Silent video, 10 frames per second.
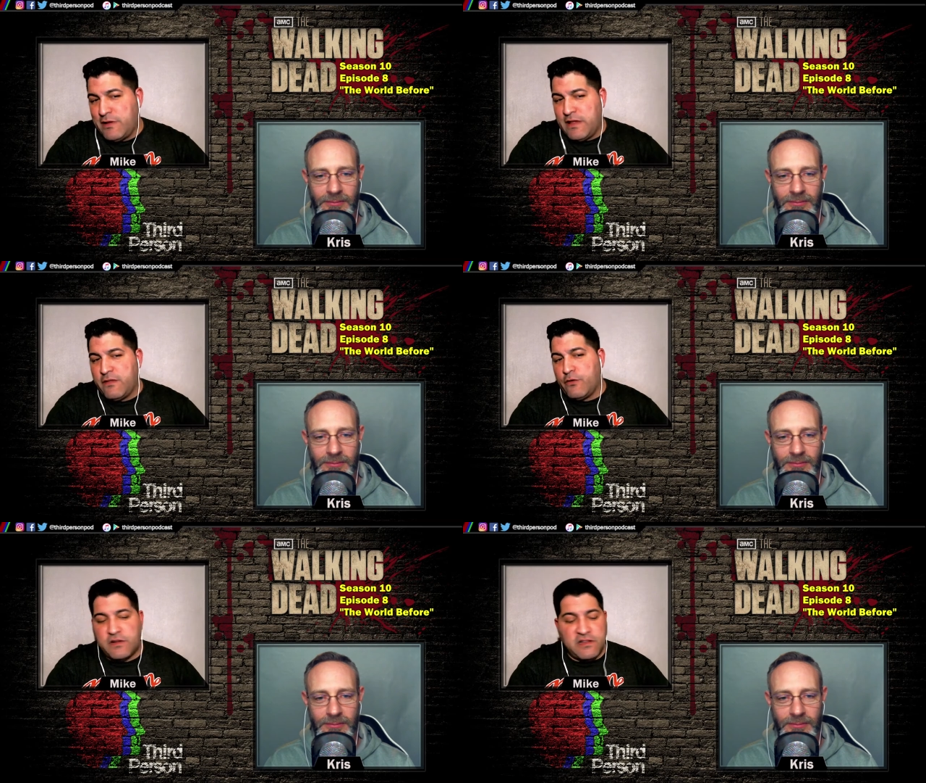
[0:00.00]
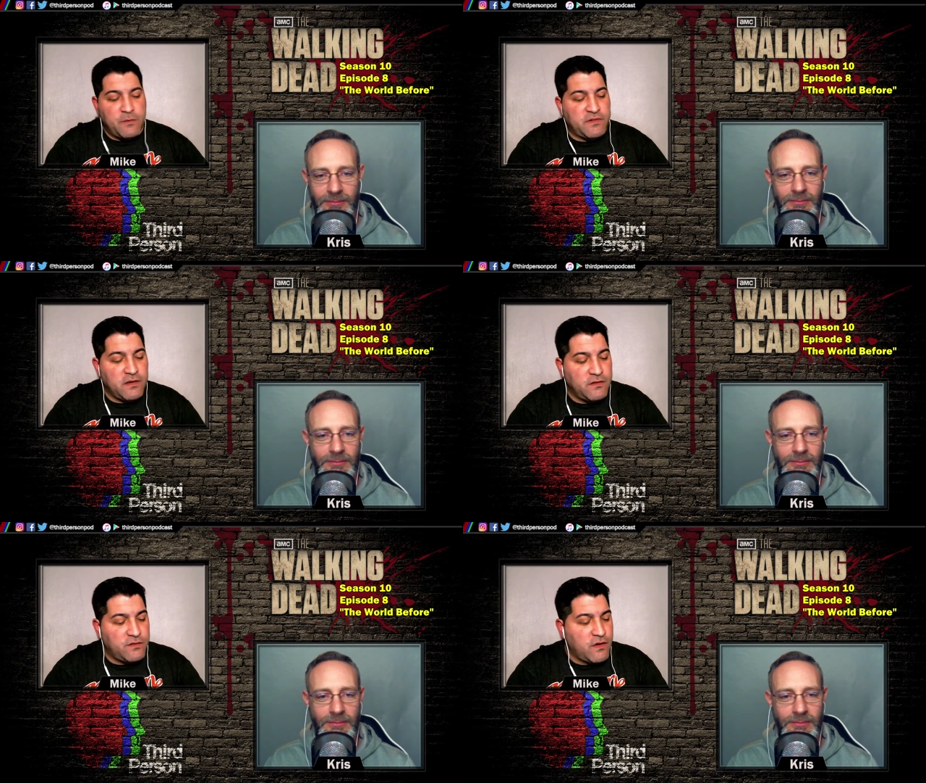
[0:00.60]
Speaker 1: those
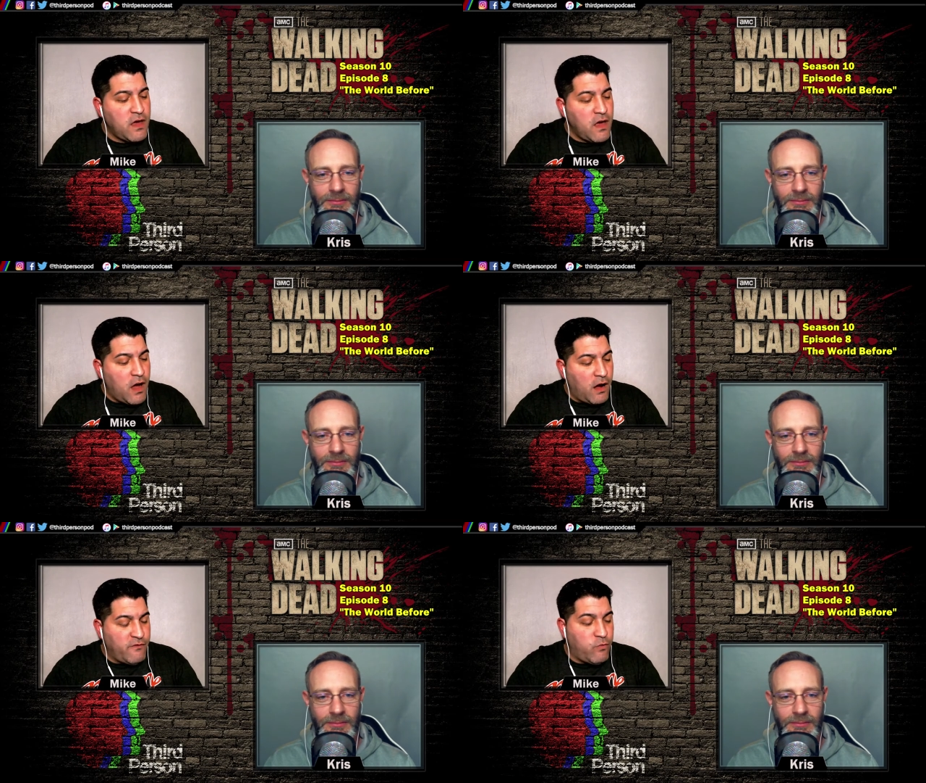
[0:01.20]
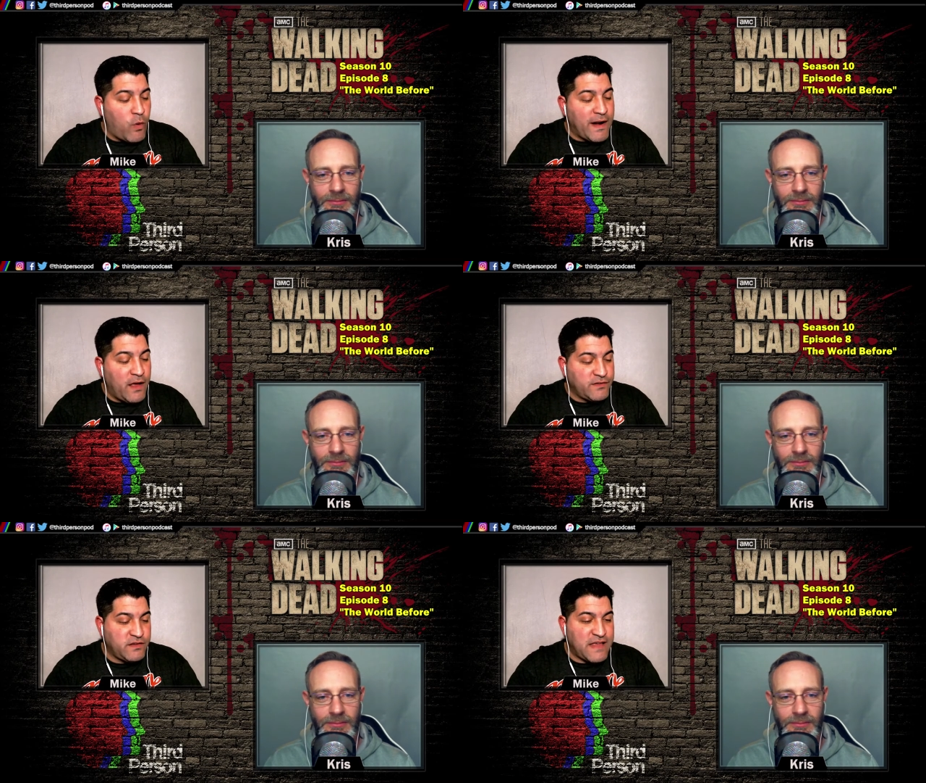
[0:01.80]
glimpses of what
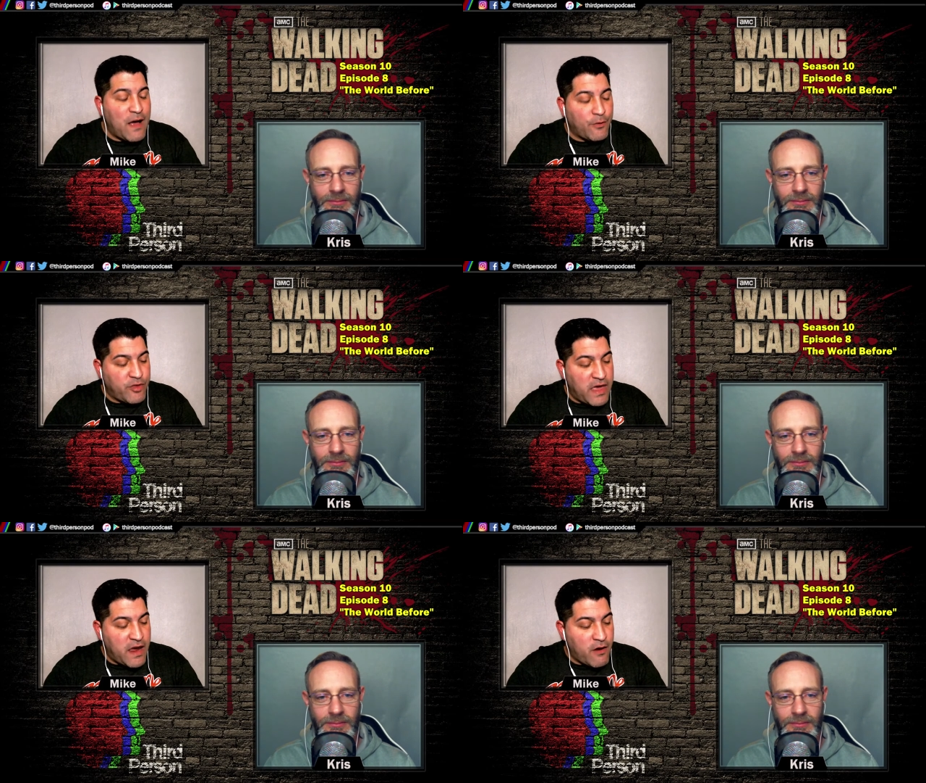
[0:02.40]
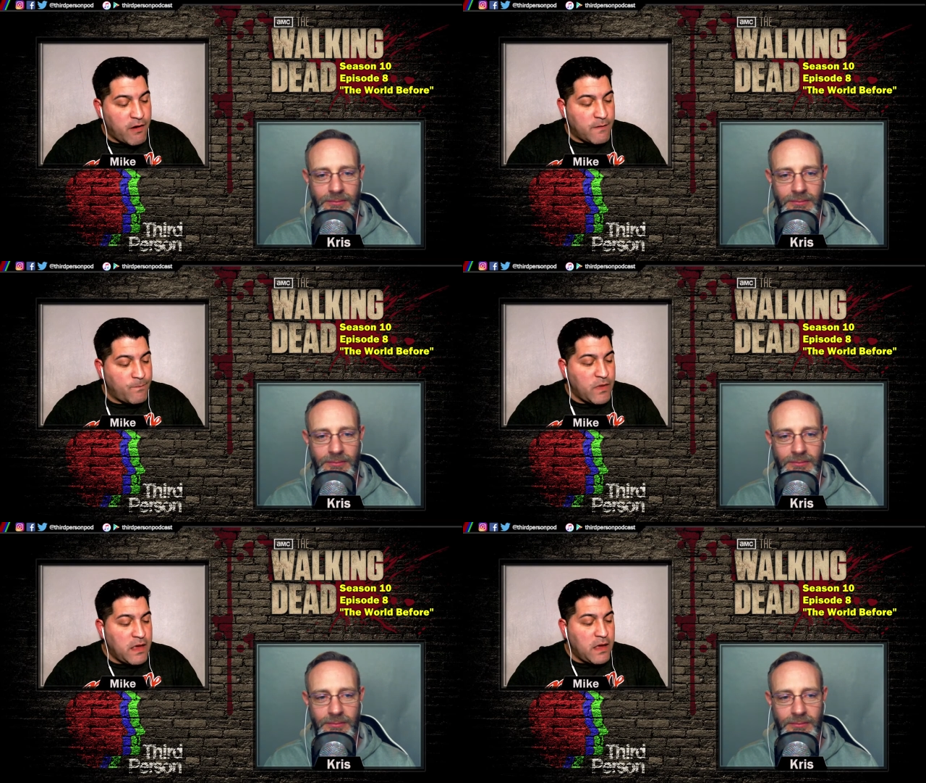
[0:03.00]
else is out there and
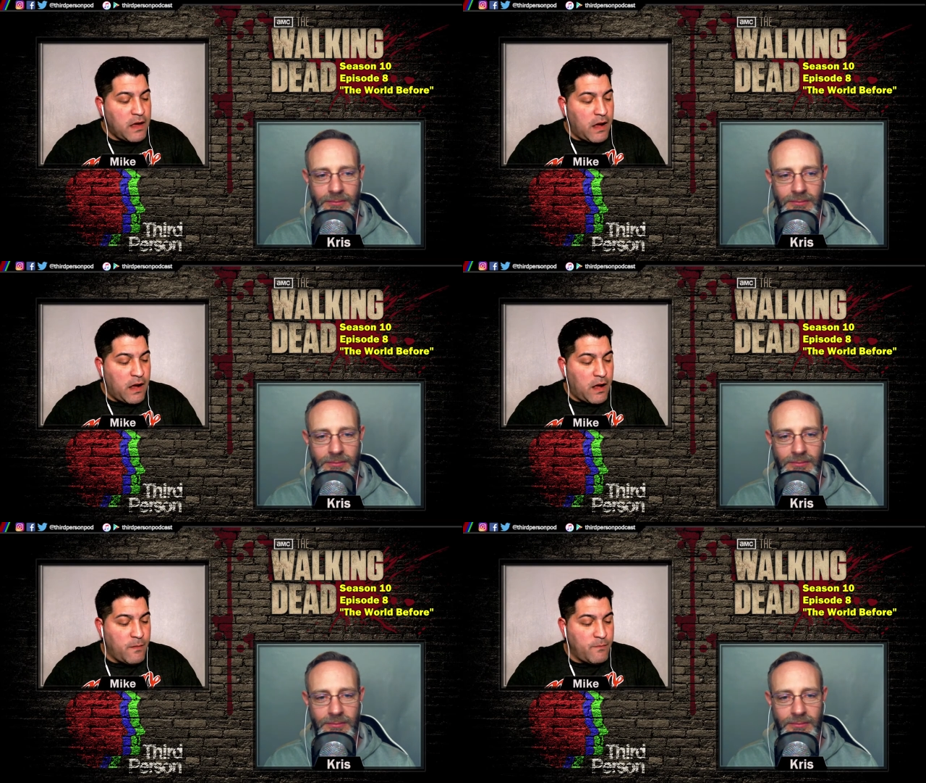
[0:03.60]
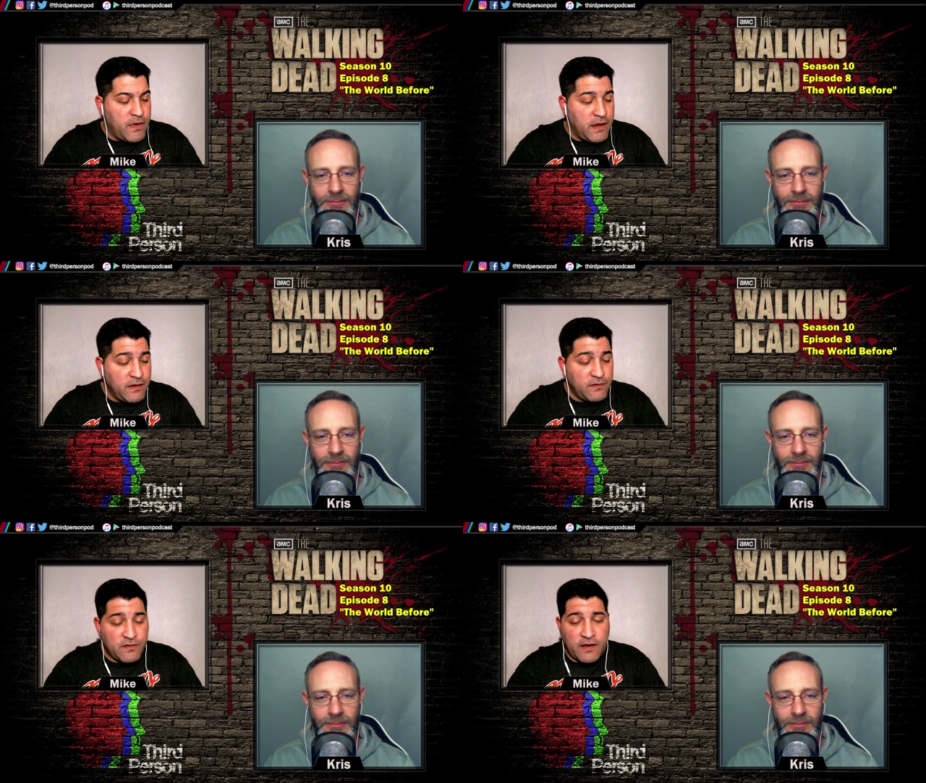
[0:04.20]
um, it
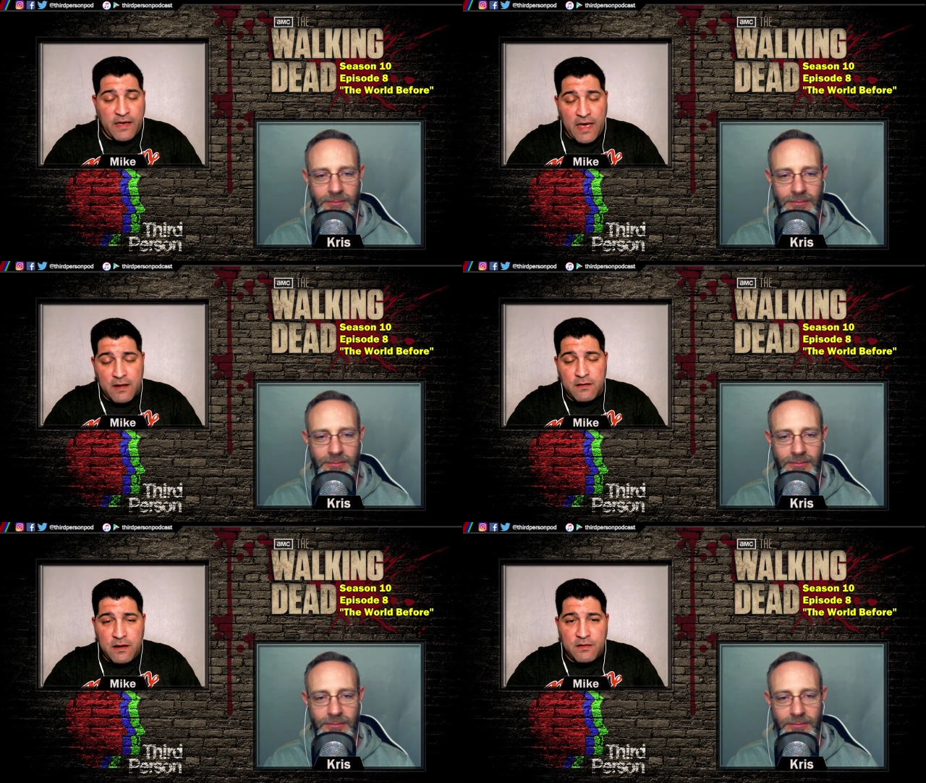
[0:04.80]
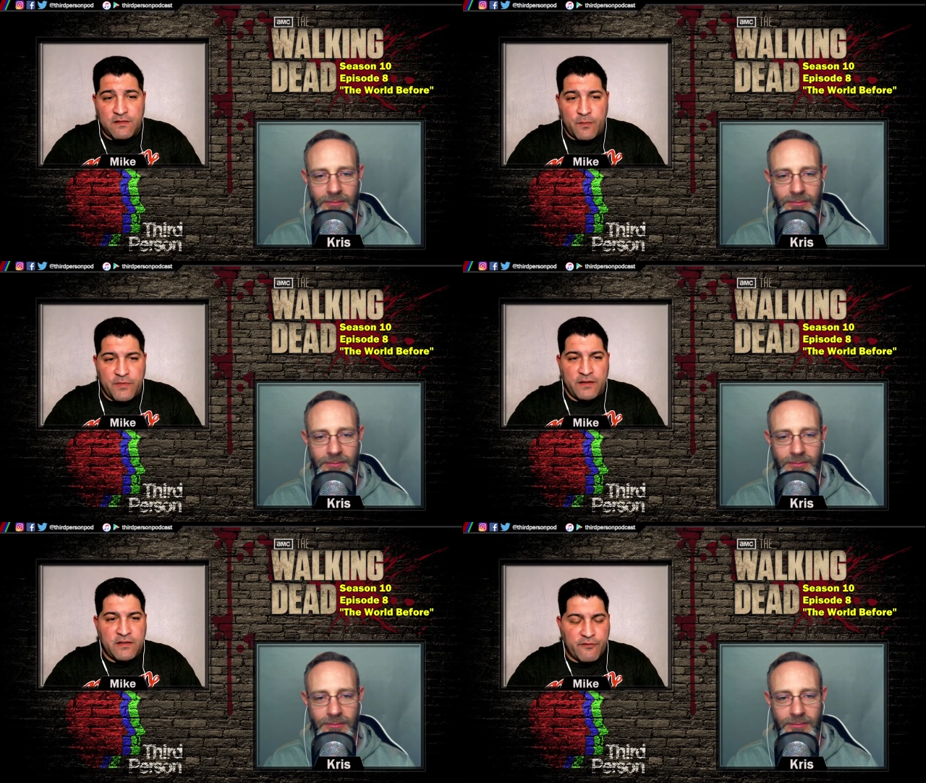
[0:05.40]
is again, it's
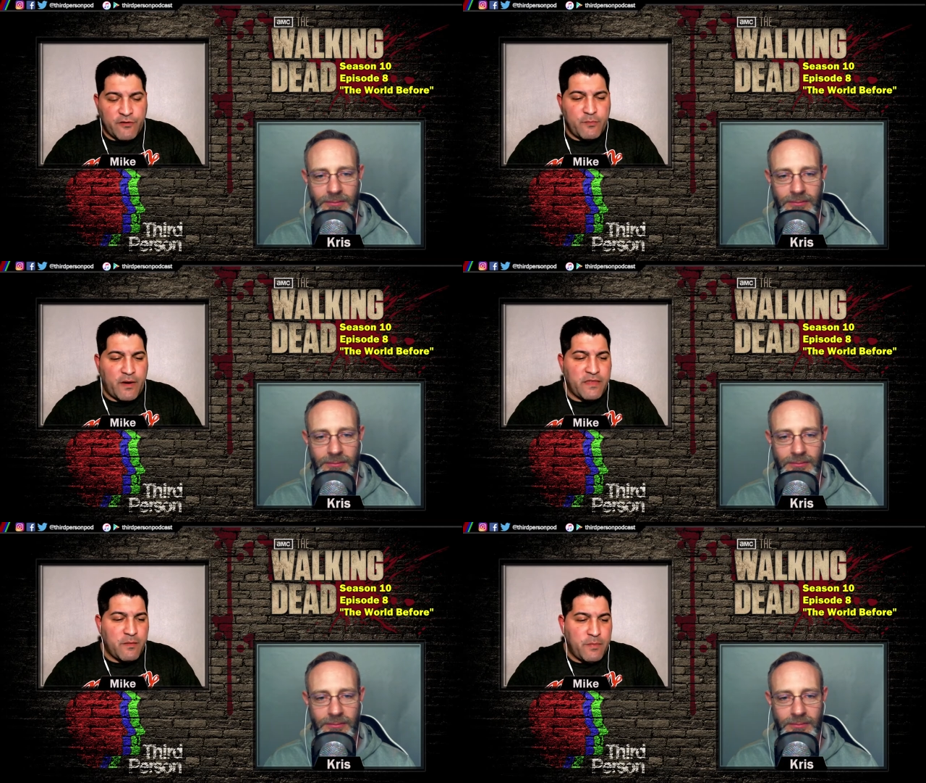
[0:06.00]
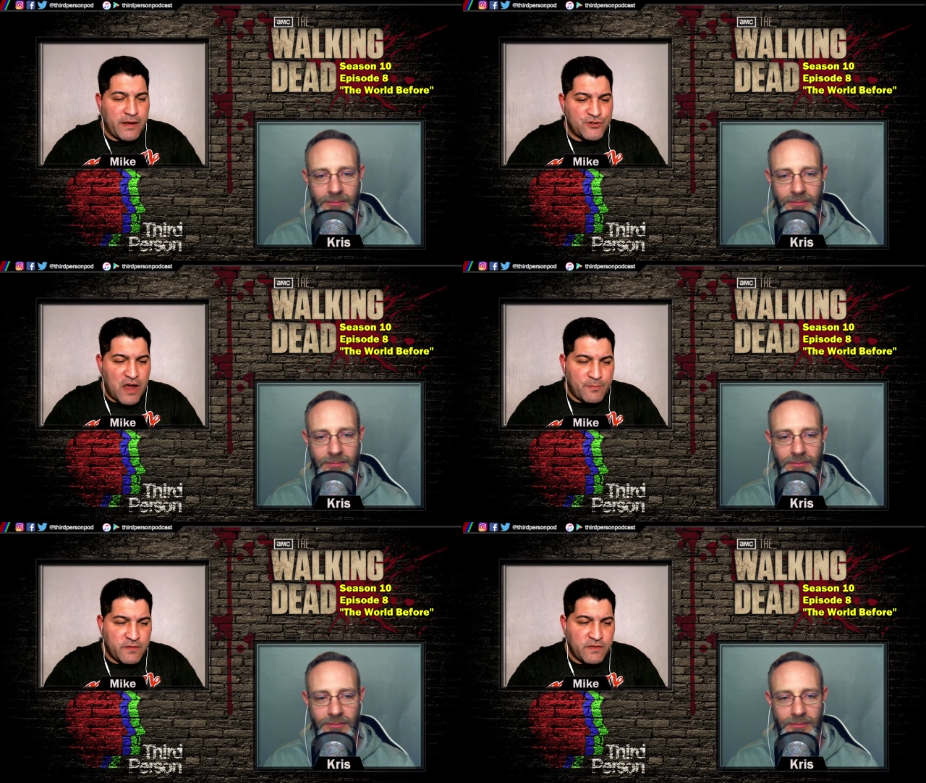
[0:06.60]
something different by them being trapped in this